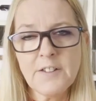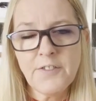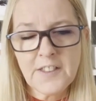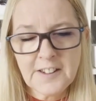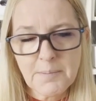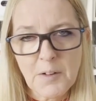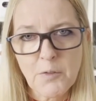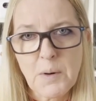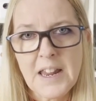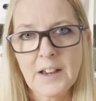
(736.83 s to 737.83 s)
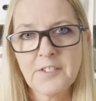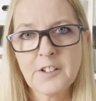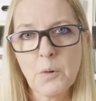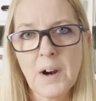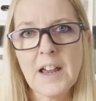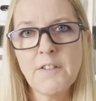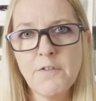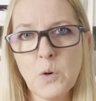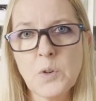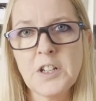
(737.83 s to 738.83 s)
for this month we have square
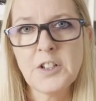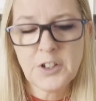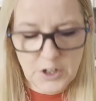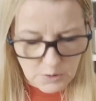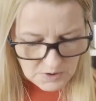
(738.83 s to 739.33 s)
forty-two,